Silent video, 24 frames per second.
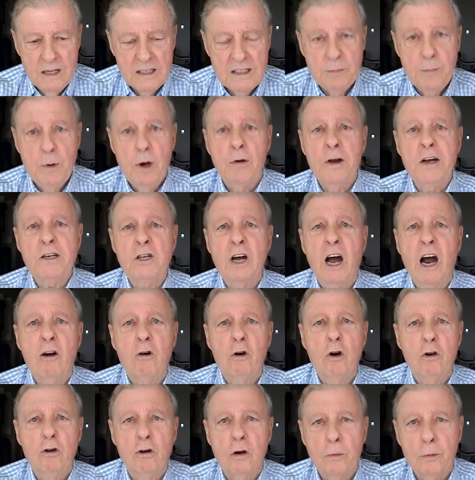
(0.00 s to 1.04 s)
Sperry
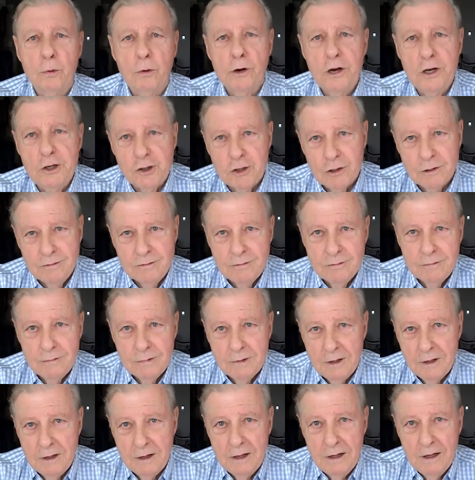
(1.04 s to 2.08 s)
Gyro Corporation,
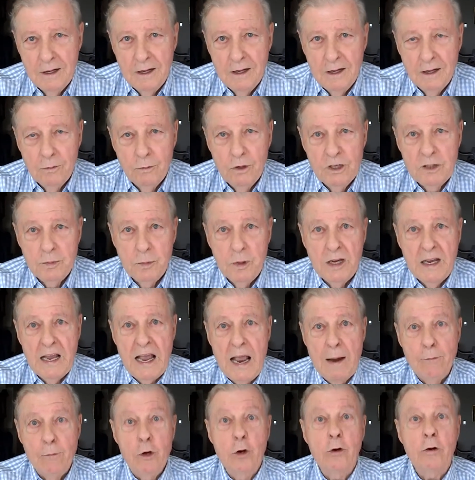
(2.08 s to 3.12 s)
which
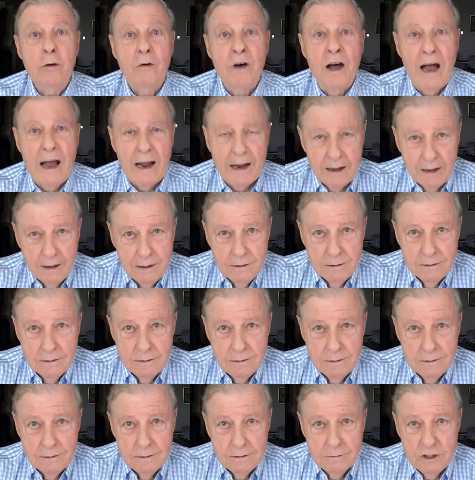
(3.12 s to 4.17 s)
became UNIVAC,
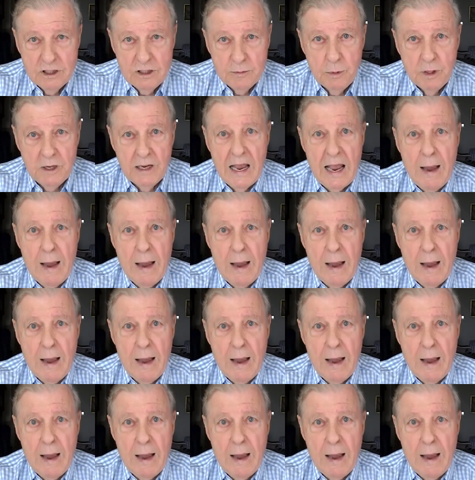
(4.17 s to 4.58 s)
which right.